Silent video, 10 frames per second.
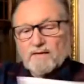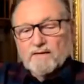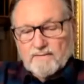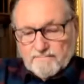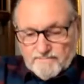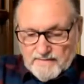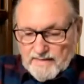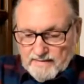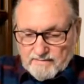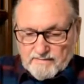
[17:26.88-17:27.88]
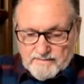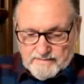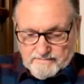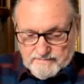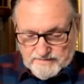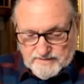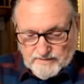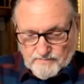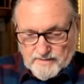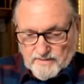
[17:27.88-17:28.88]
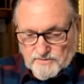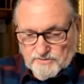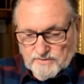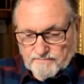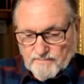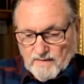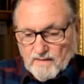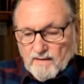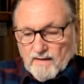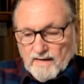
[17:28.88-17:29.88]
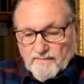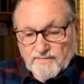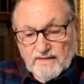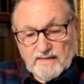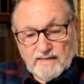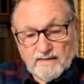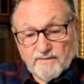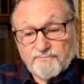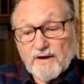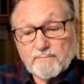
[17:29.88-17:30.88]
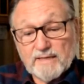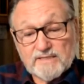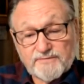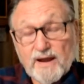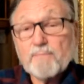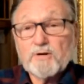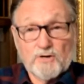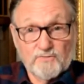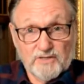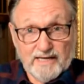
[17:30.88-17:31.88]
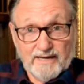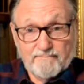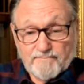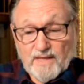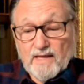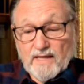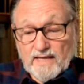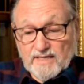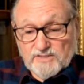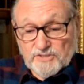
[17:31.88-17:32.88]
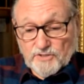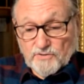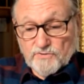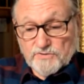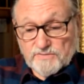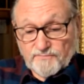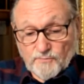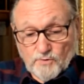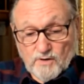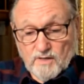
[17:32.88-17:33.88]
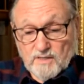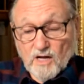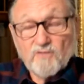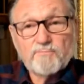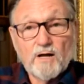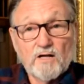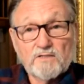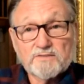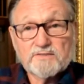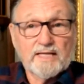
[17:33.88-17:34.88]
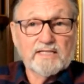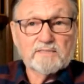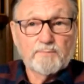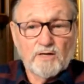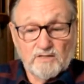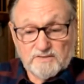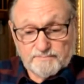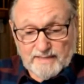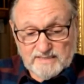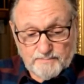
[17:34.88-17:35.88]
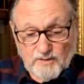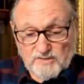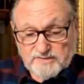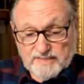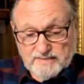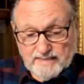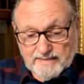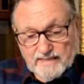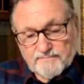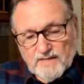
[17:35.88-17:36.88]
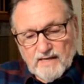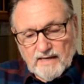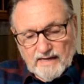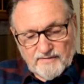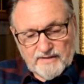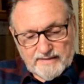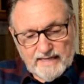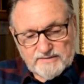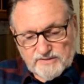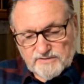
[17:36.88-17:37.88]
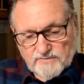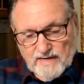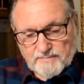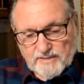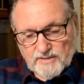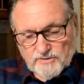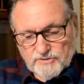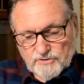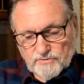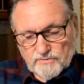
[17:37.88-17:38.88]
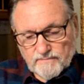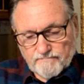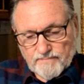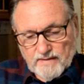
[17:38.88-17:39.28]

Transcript: Let's see what else. The fine mesh fabric overlay is used for golf balls, tennis balls, baseballs, things like that. I think that's described in here too.